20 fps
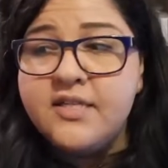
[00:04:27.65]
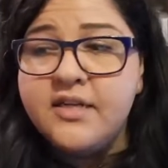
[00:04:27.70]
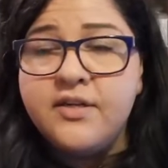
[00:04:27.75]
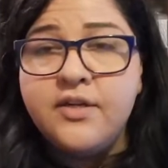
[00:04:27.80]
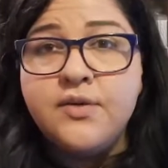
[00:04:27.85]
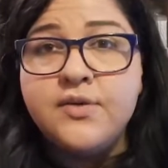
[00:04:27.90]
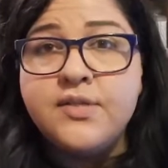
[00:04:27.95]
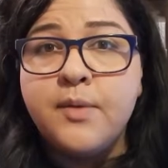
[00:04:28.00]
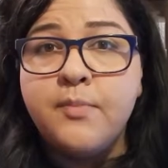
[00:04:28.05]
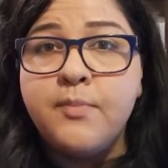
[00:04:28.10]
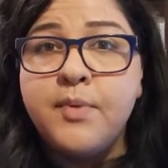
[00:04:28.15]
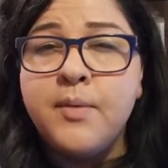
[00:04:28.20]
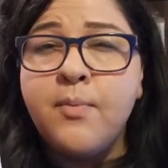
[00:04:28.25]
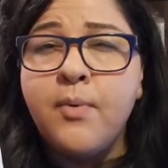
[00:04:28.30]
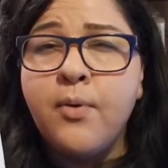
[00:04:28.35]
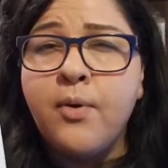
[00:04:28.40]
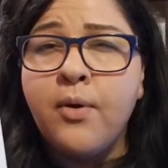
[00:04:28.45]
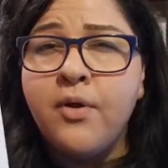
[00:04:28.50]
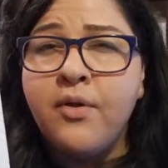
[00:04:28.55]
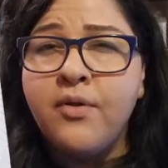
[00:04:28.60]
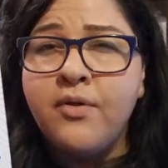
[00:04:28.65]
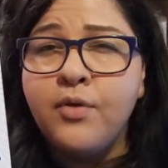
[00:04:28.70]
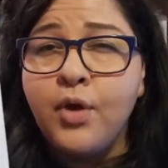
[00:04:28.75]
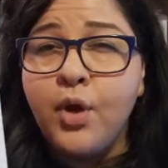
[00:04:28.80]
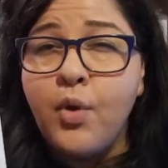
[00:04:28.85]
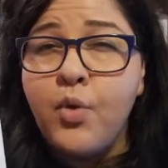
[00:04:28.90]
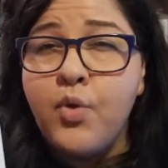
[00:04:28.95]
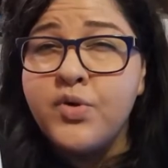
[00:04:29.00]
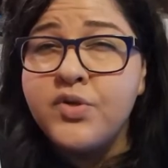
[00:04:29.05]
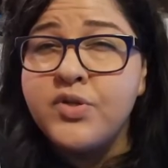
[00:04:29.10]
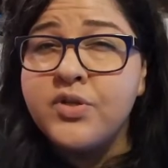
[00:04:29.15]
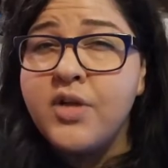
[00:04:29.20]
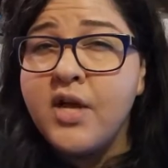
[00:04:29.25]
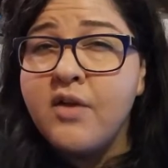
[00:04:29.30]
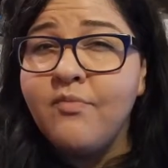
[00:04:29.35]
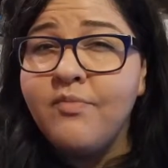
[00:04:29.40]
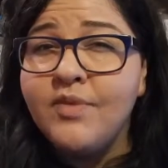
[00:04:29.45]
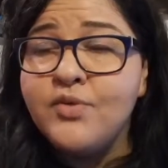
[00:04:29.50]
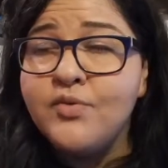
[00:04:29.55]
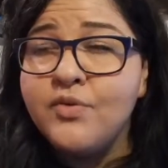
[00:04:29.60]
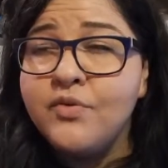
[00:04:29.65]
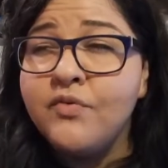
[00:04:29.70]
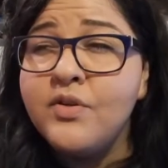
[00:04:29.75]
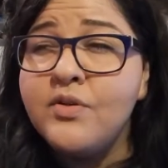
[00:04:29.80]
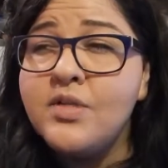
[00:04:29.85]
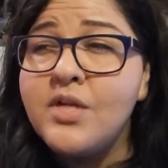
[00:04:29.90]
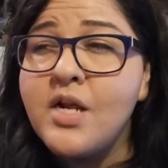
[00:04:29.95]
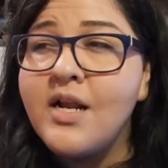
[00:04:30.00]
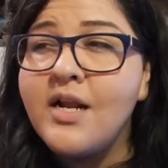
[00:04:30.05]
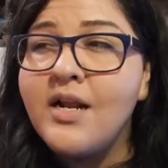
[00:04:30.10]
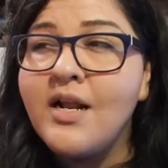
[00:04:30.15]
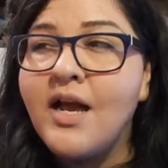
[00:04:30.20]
I know some people, you know, there's a lot of mixed reviews on it.